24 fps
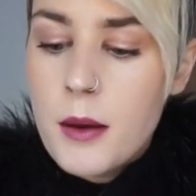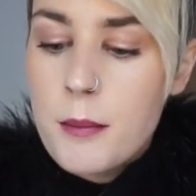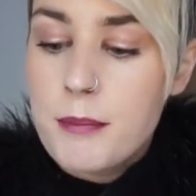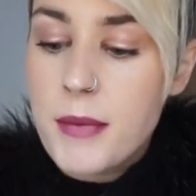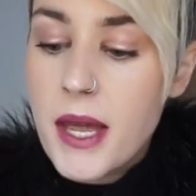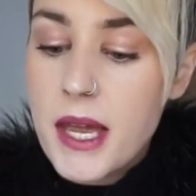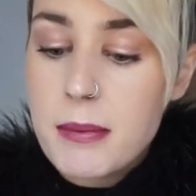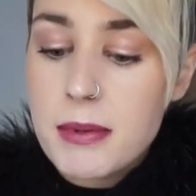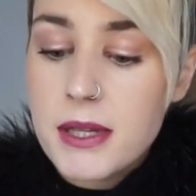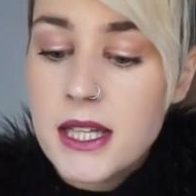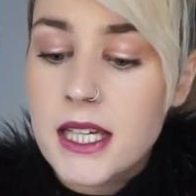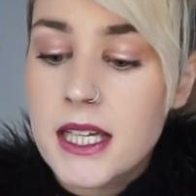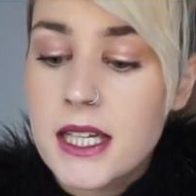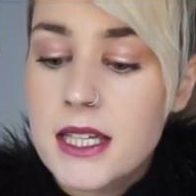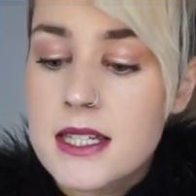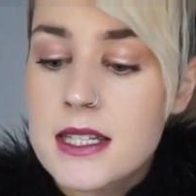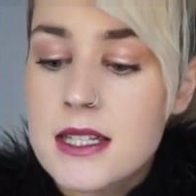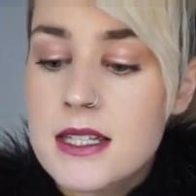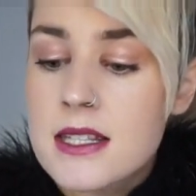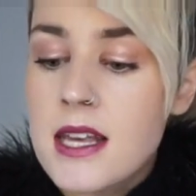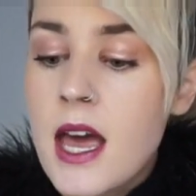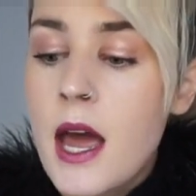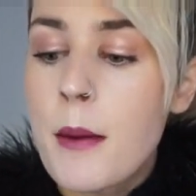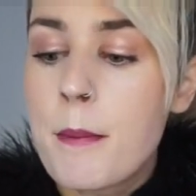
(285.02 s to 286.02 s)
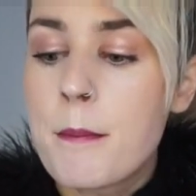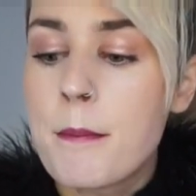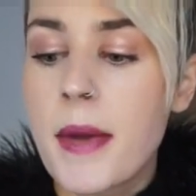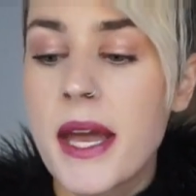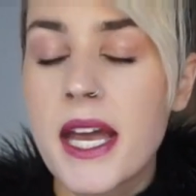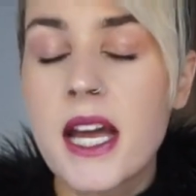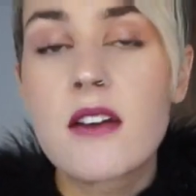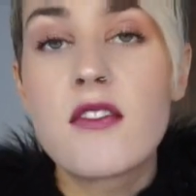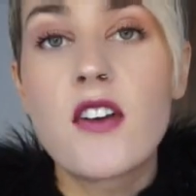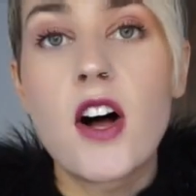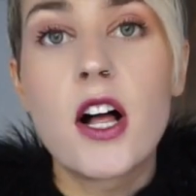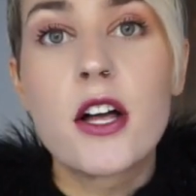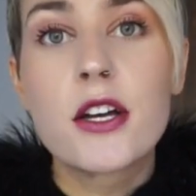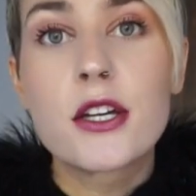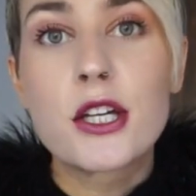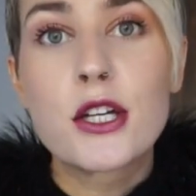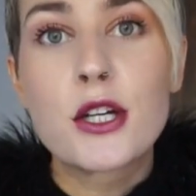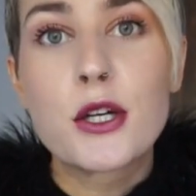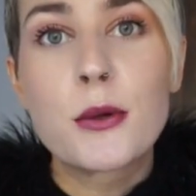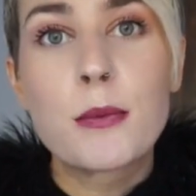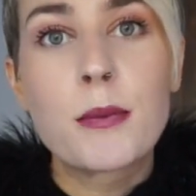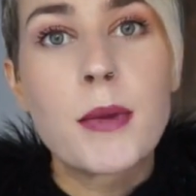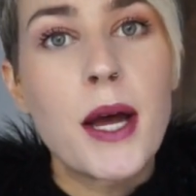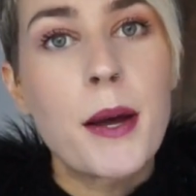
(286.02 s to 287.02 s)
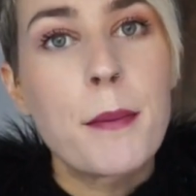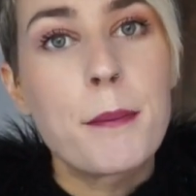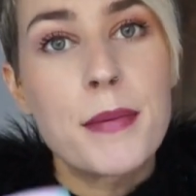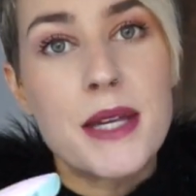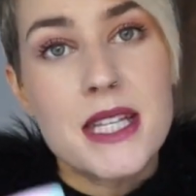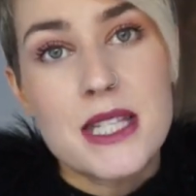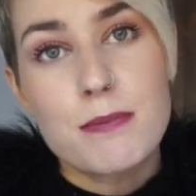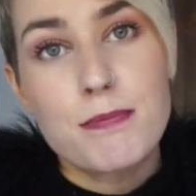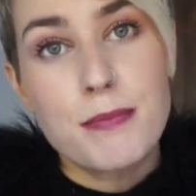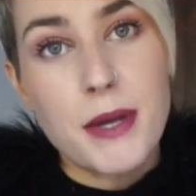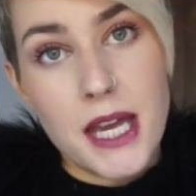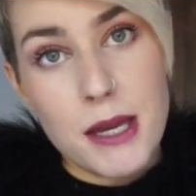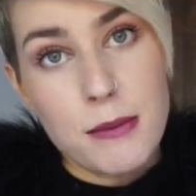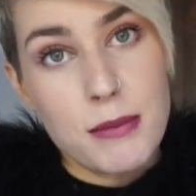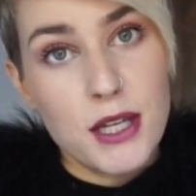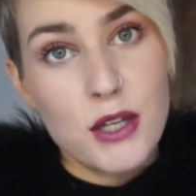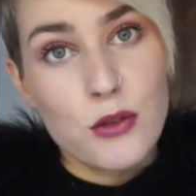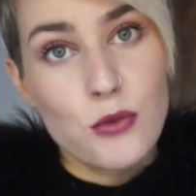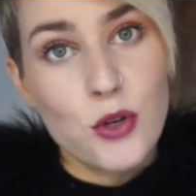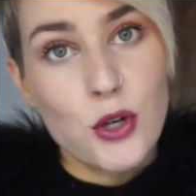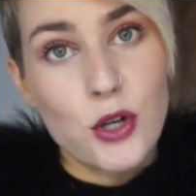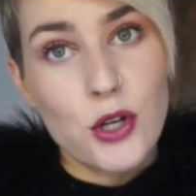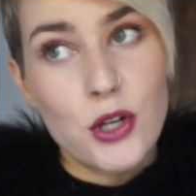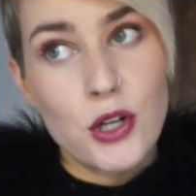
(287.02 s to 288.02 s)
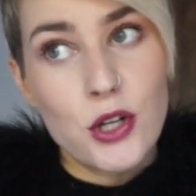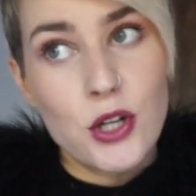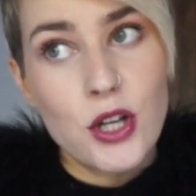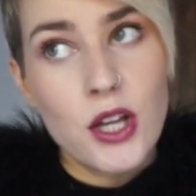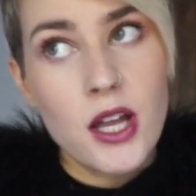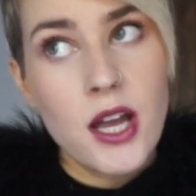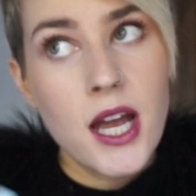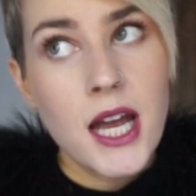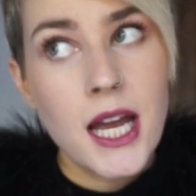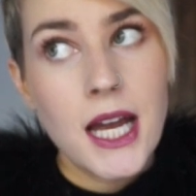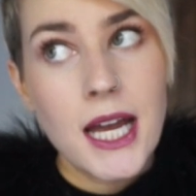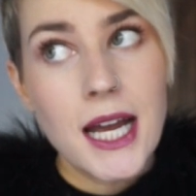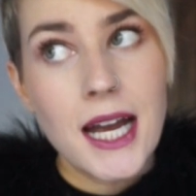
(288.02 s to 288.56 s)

Maybelline's Mega Volume Miss Baby Roll.